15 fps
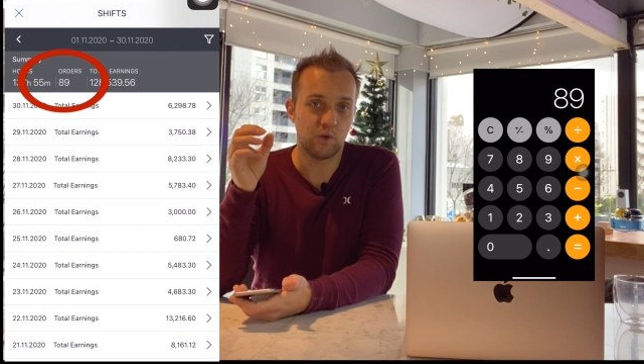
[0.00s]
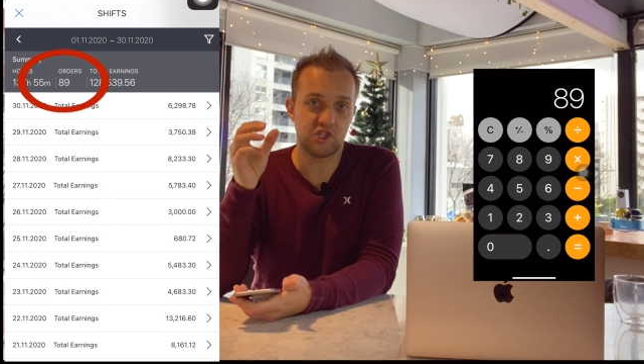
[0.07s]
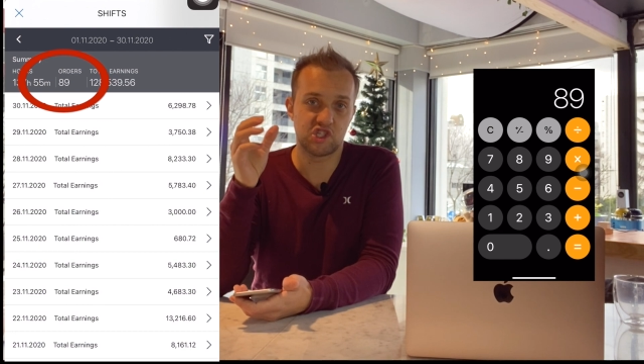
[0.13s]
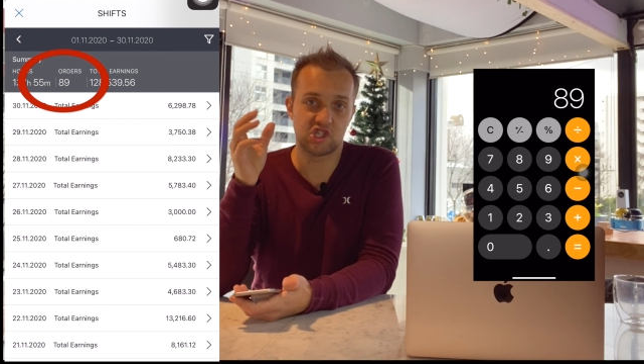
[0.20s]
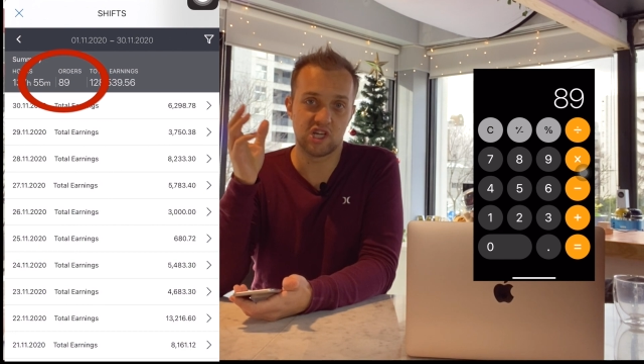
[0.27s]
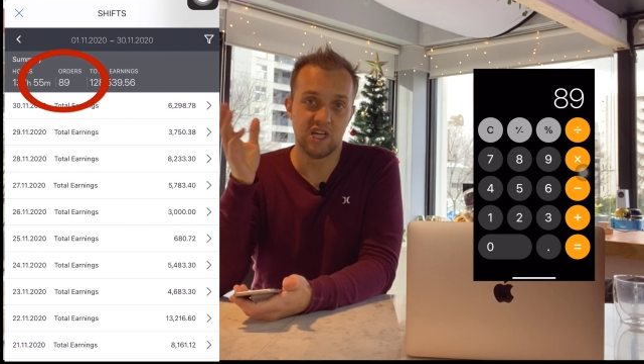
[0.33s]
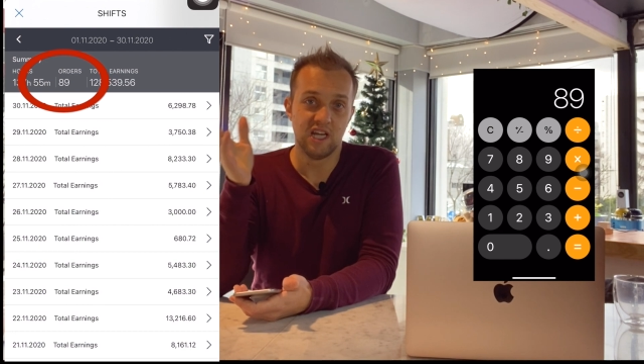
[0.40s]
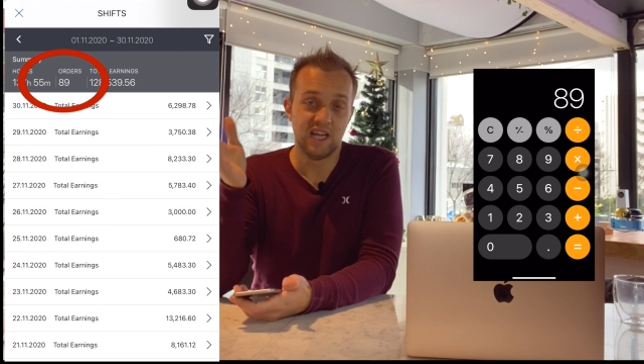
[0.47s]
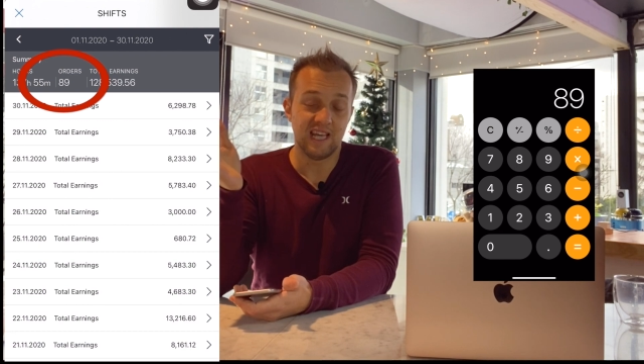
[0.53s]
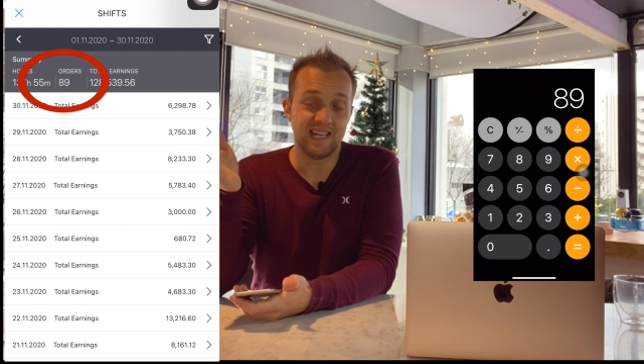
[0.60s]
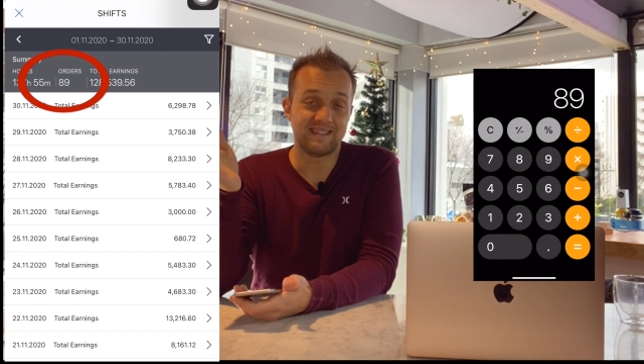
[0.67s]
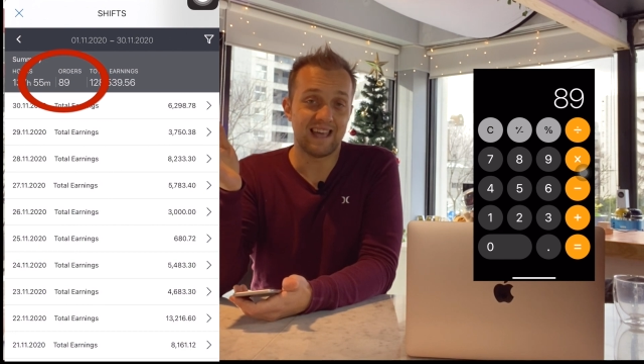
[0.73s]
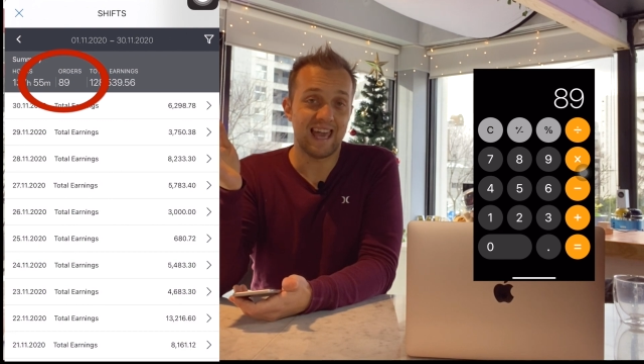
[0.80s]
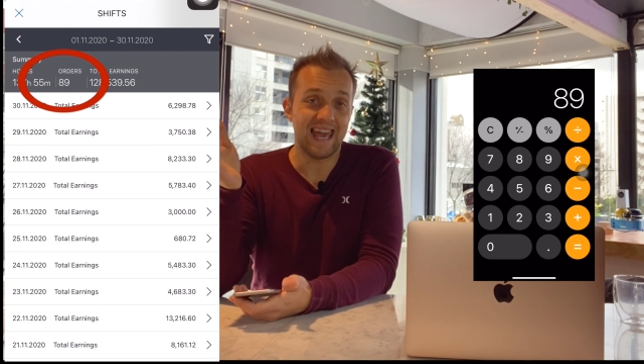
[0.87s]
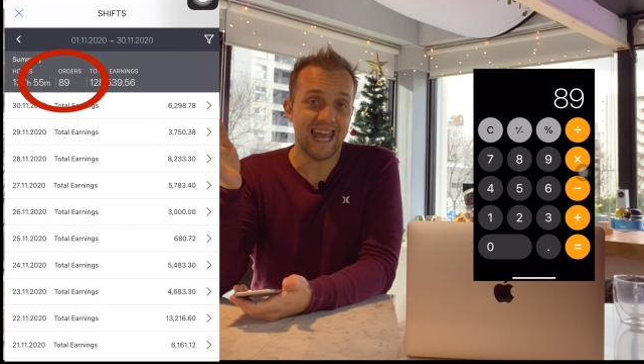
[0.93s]
which
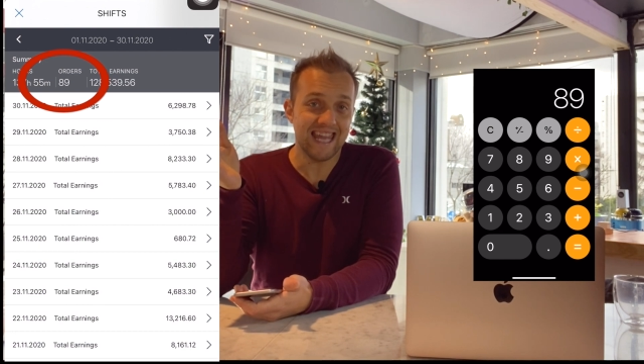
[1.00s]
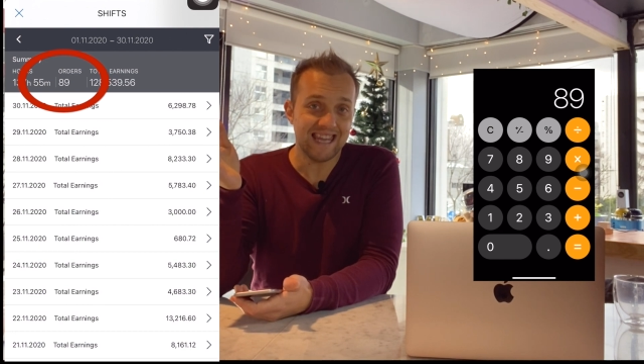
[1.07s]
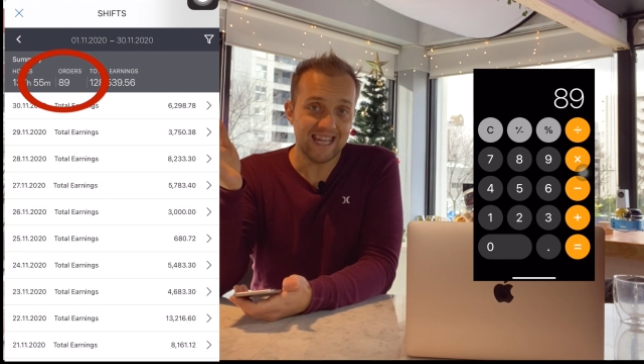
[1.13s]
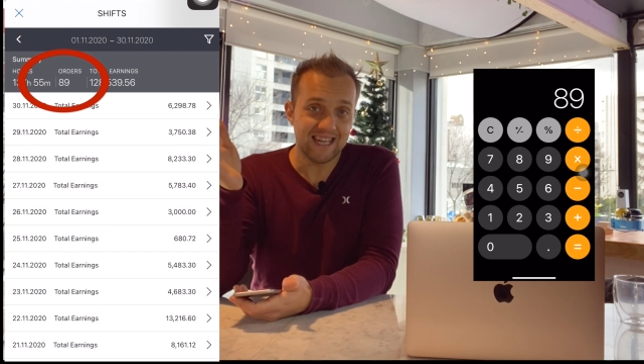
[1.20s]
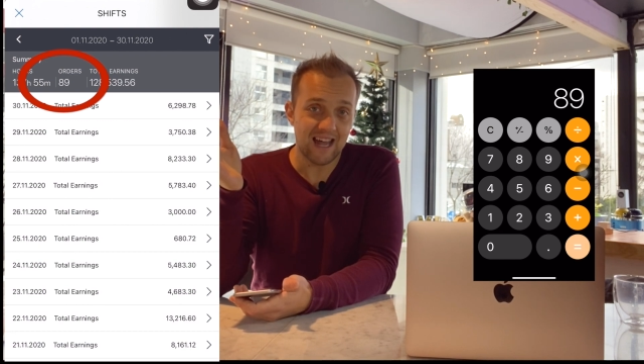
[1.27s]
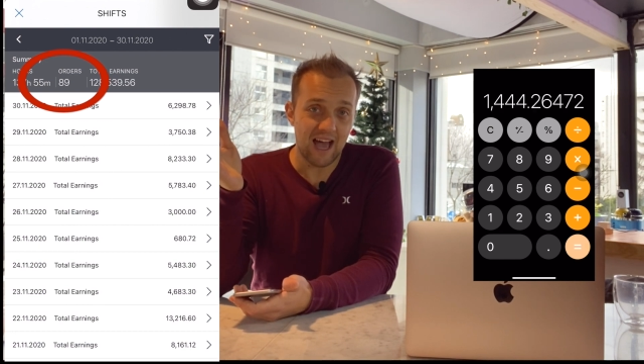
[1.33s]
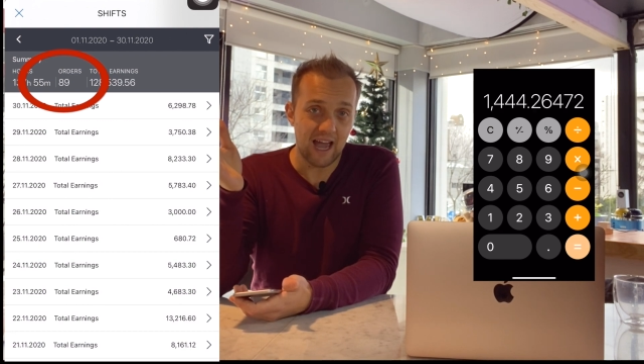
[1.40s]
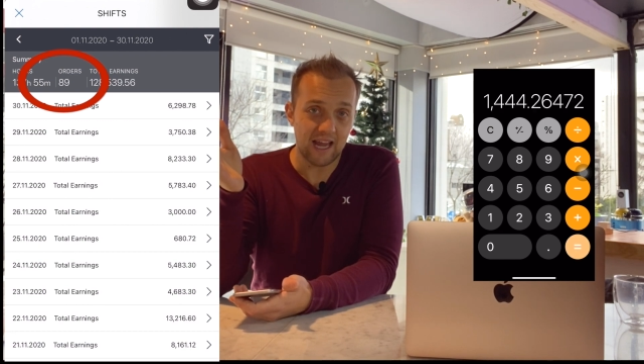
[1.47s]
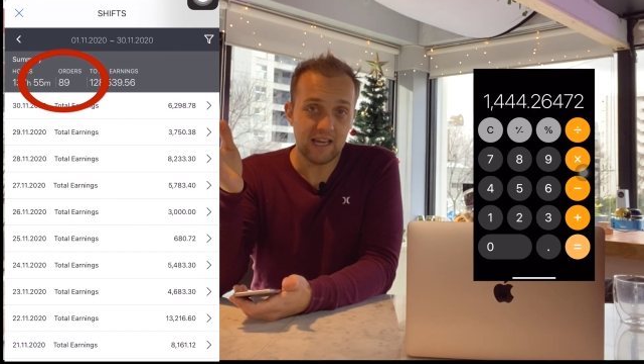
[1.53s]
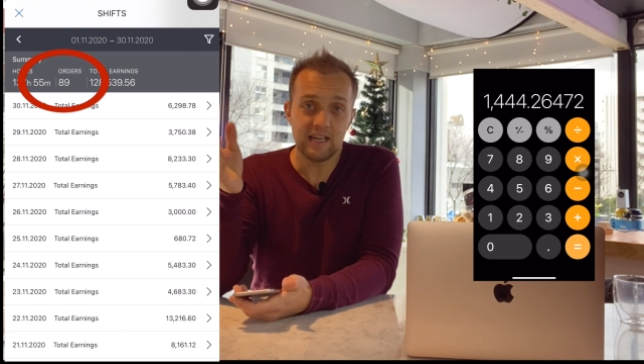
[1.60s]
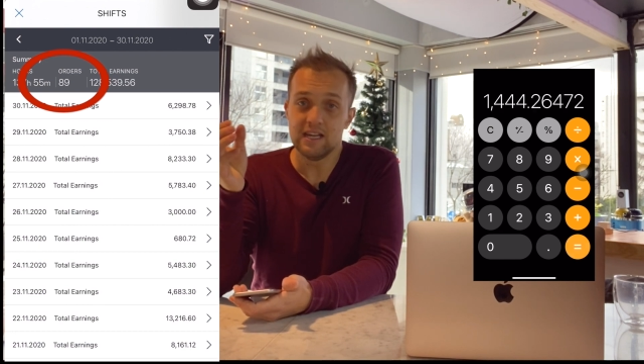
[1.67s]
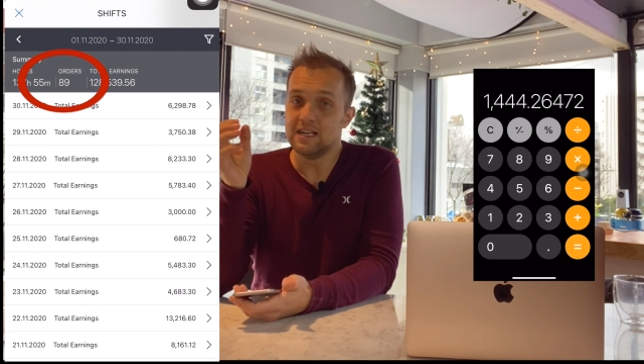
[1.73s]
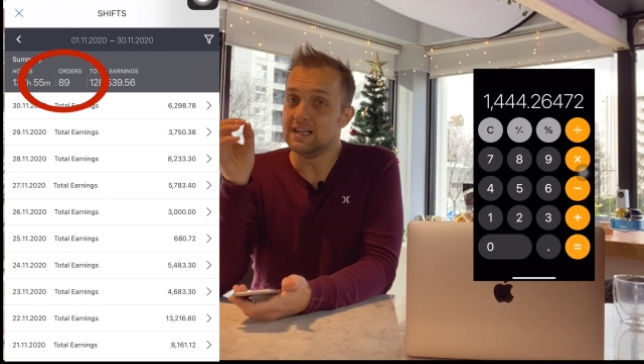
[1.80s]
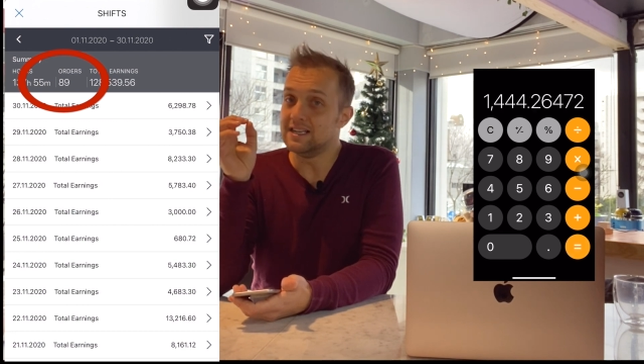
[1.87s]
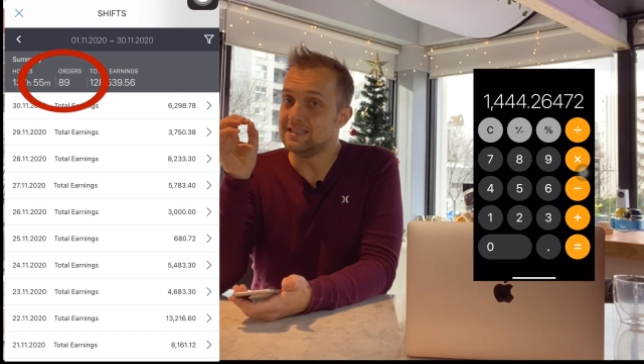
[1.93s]
is 89,